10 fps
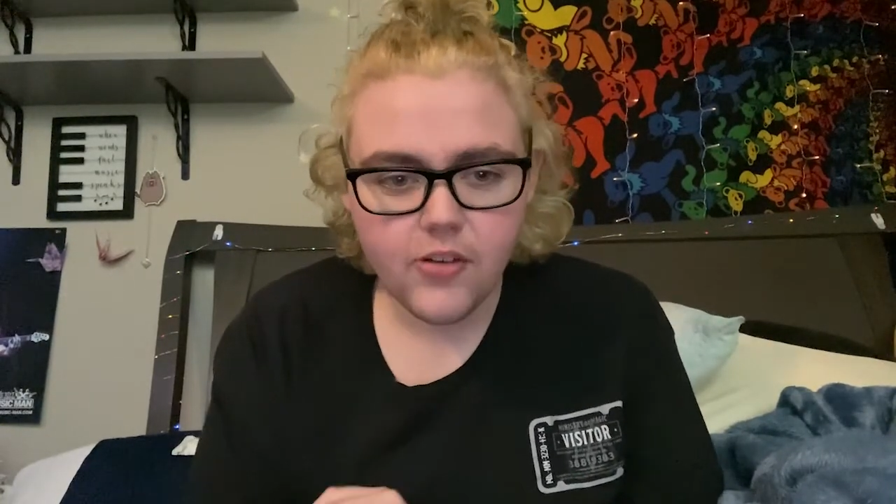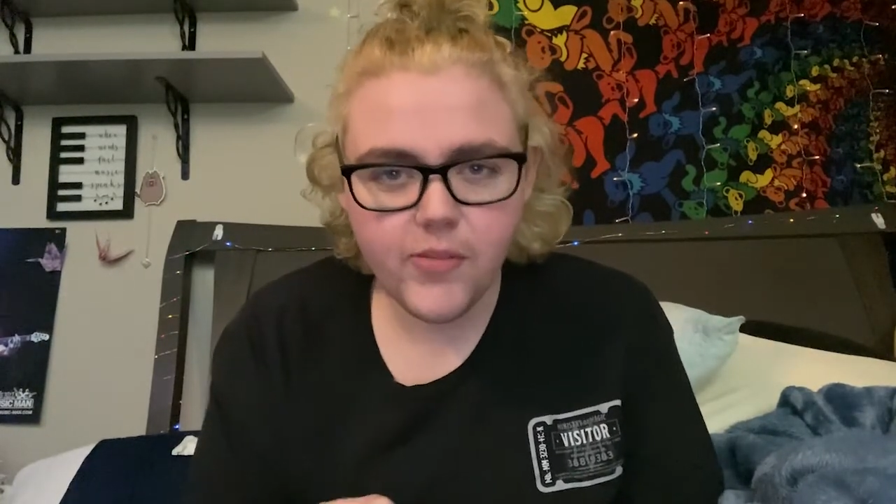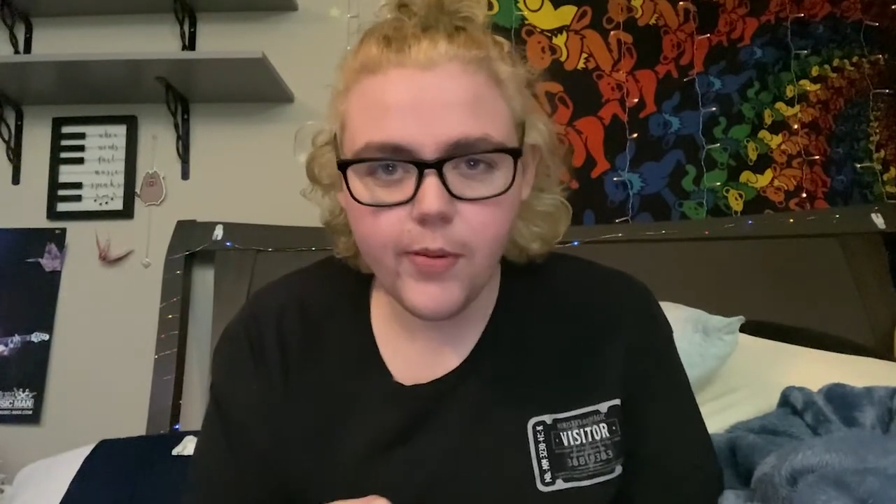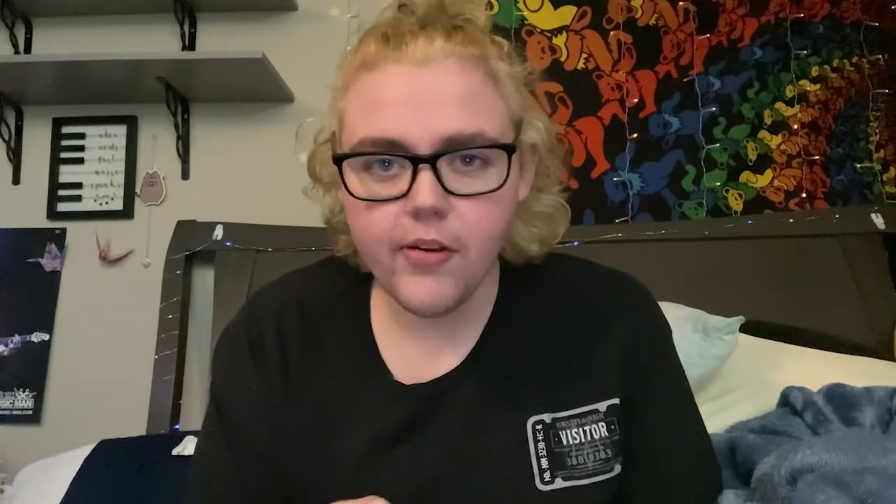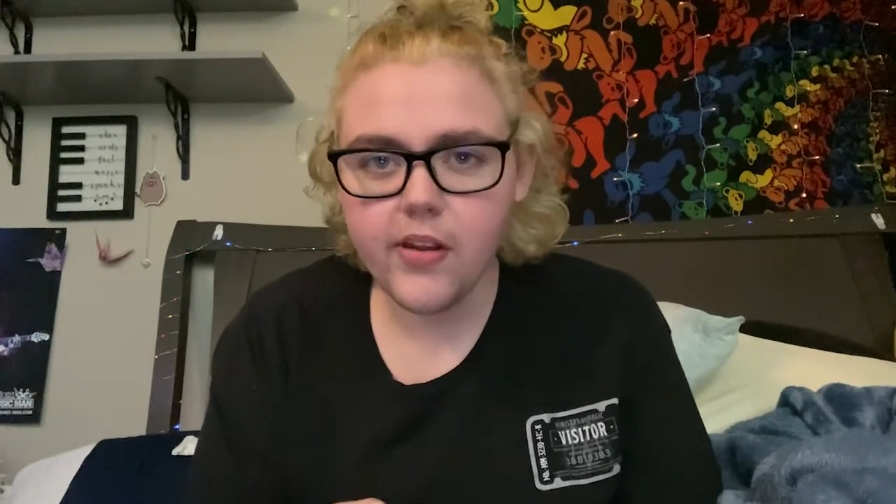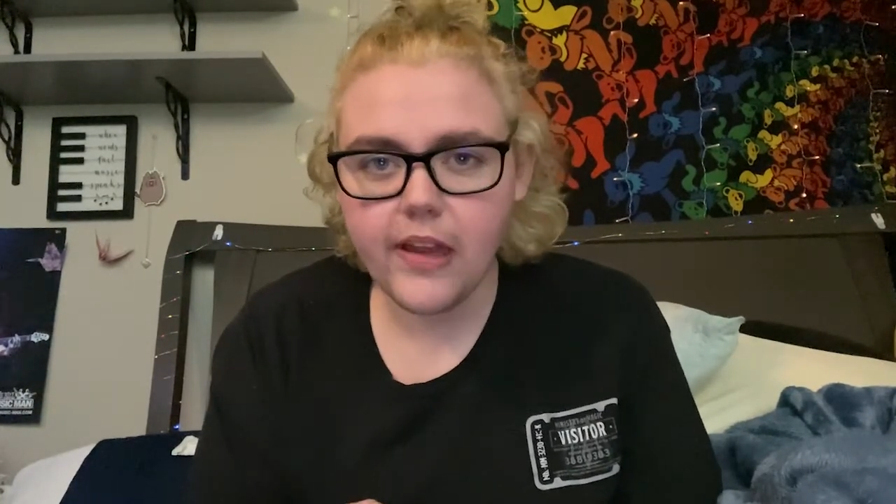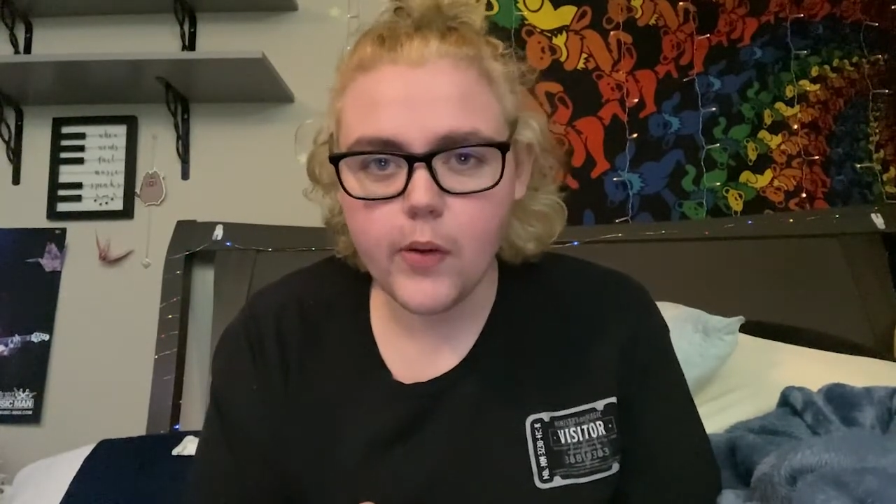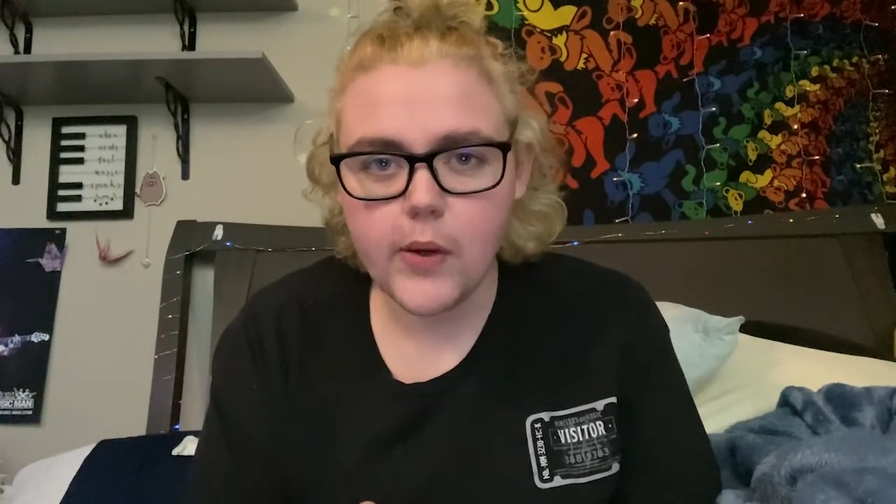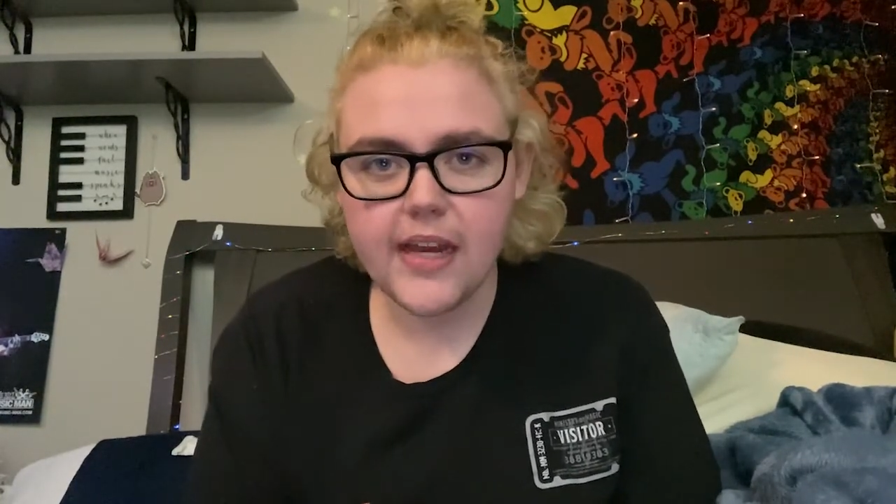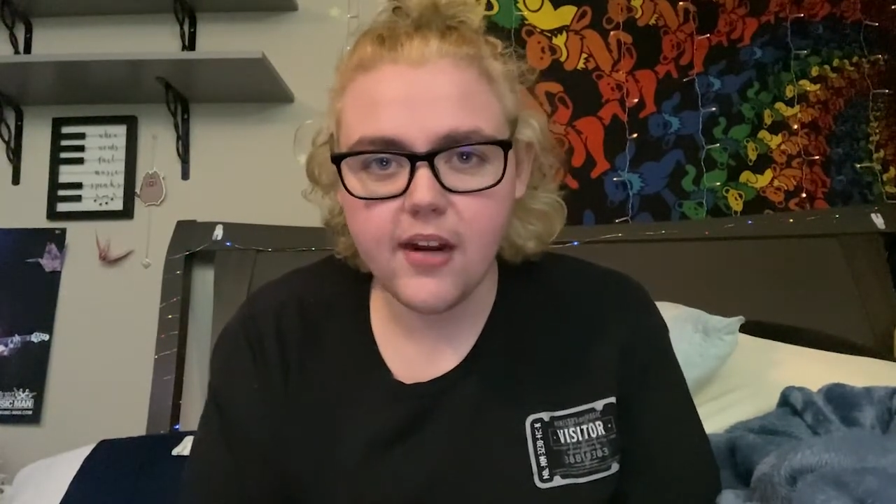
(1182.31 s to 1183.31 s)
She probably, like,
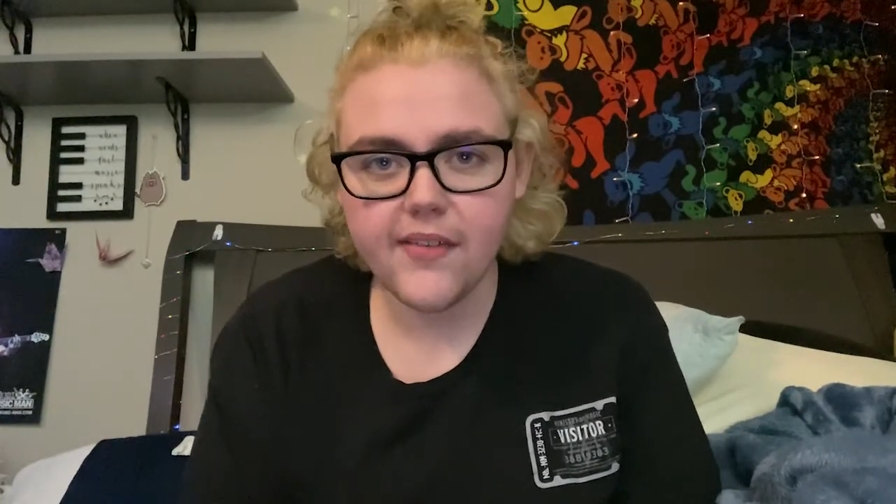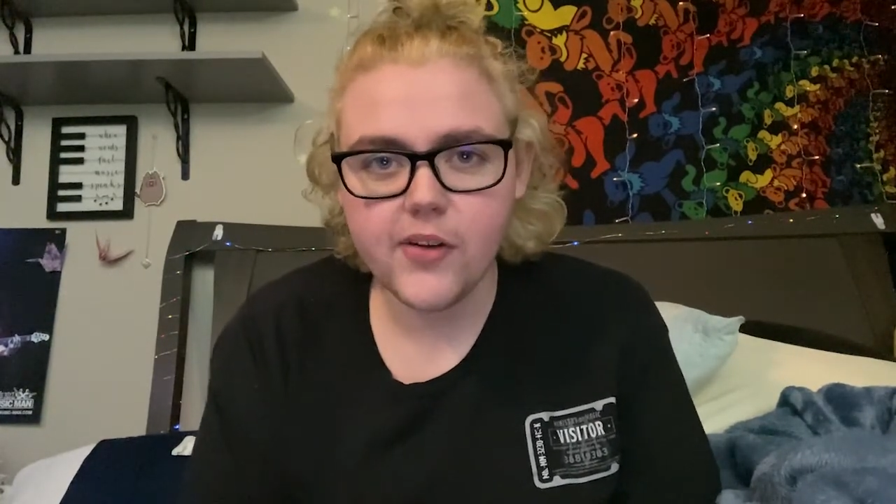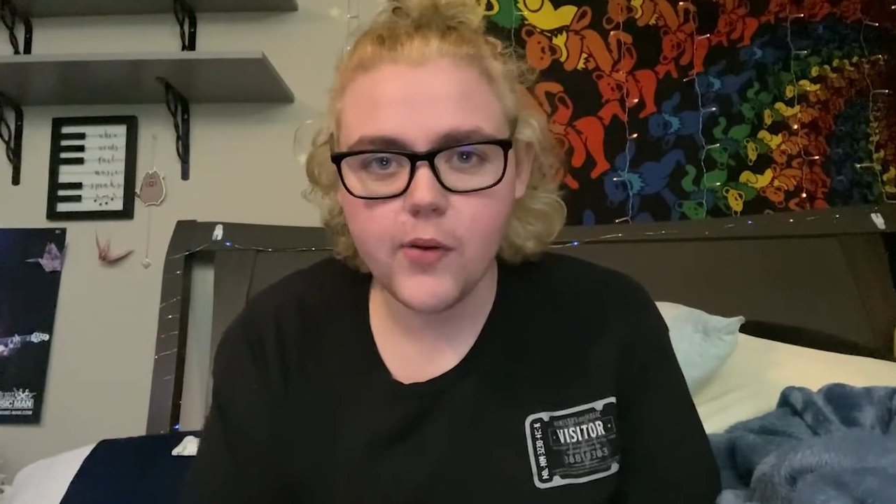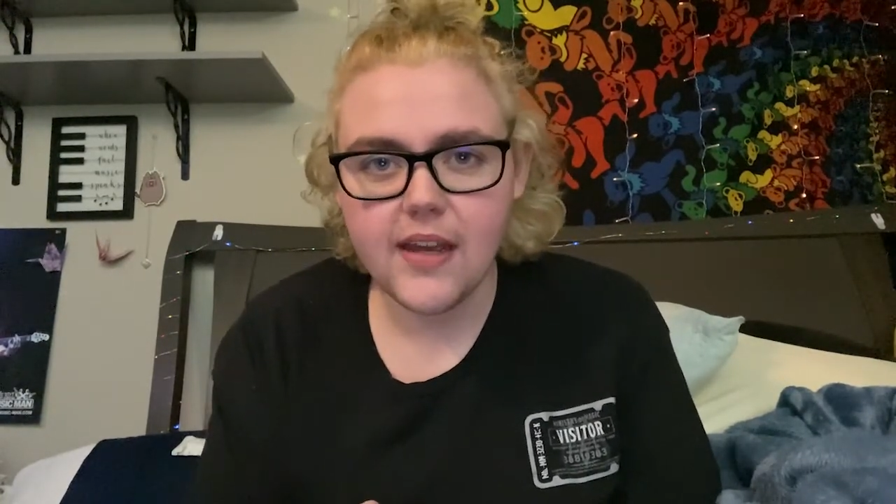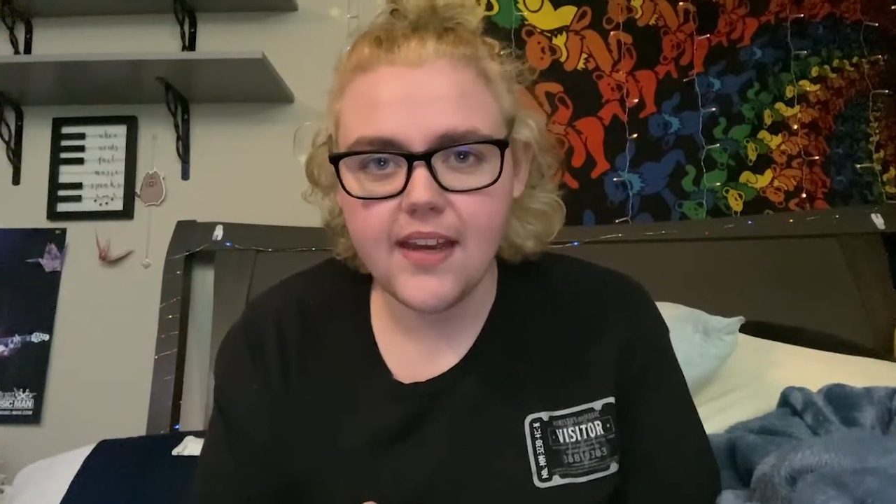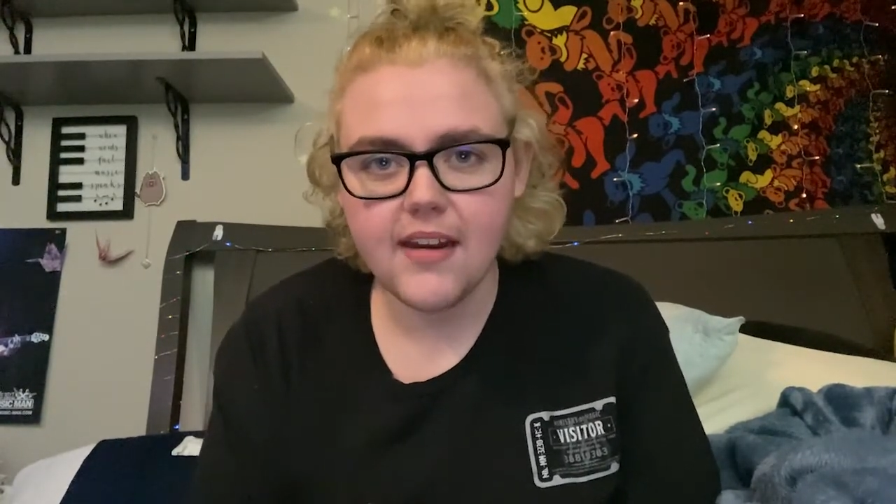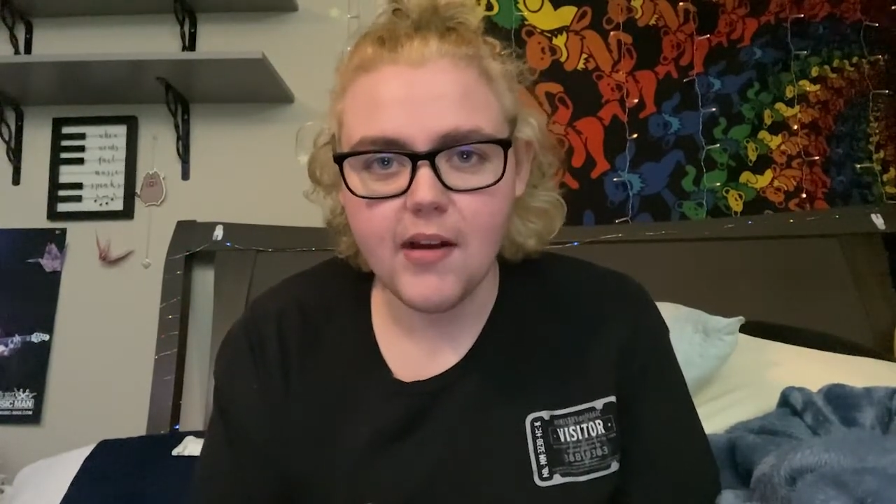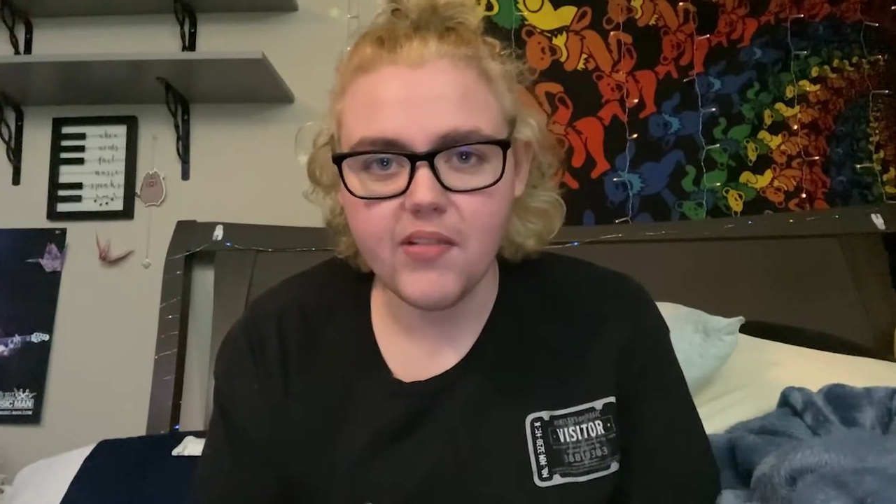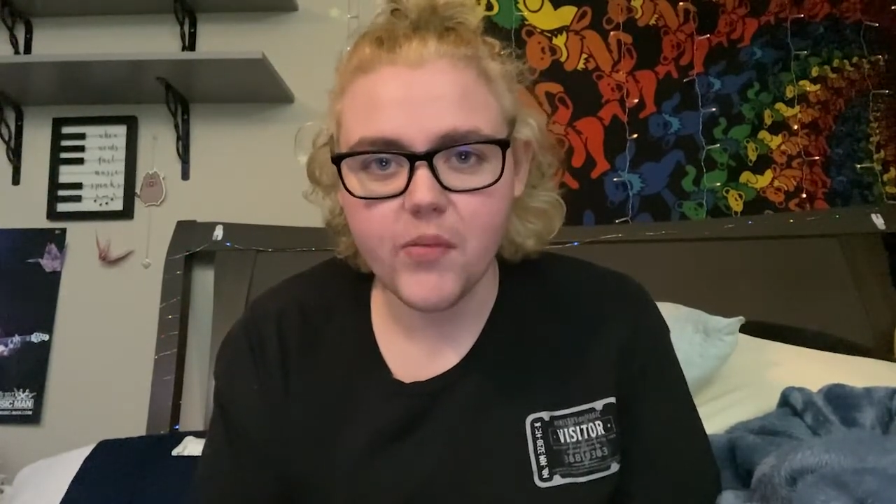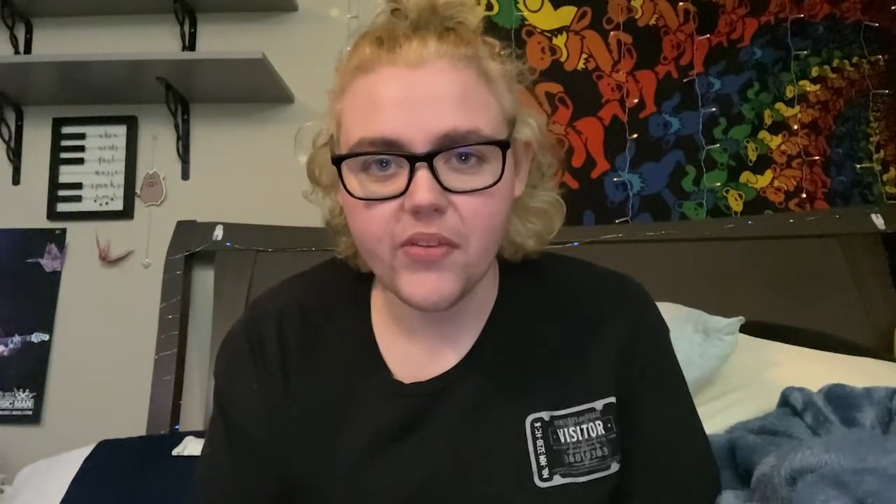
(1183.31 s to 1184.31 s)
ran off new
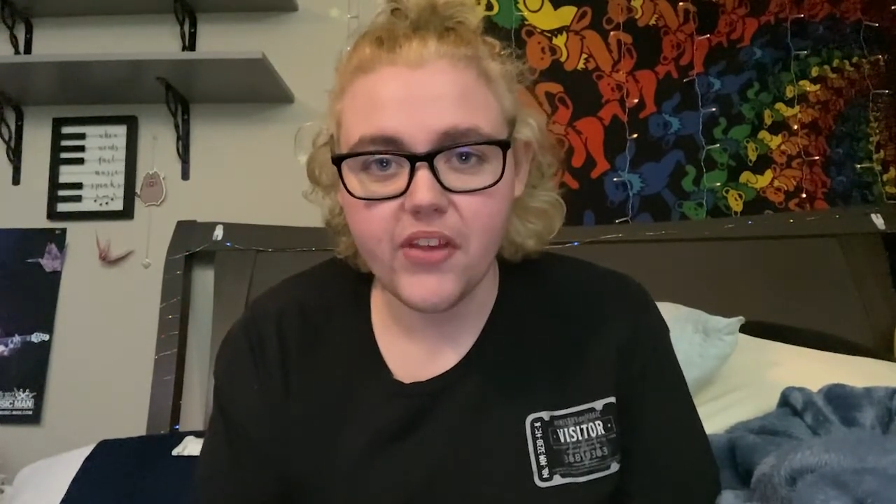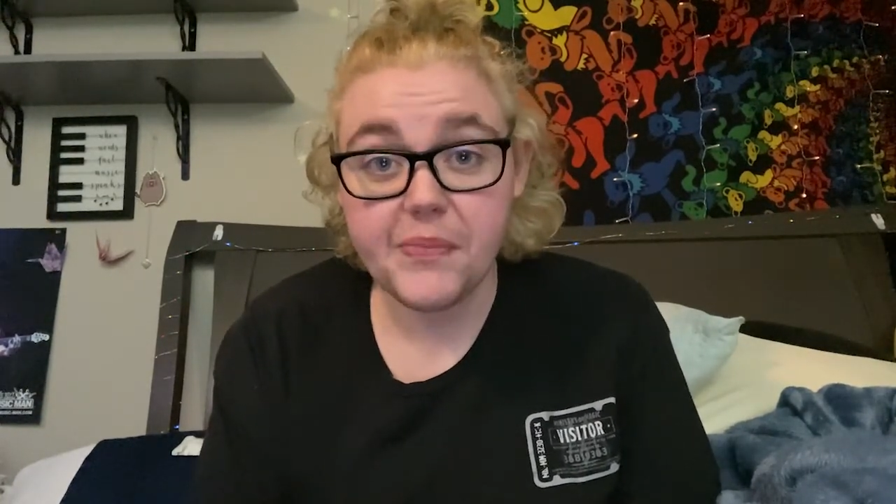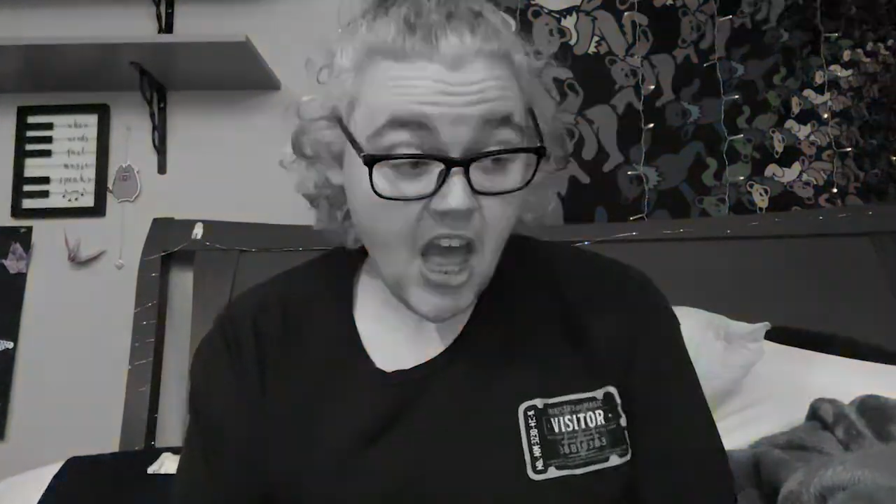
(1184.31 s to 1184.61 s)
handouts and was like,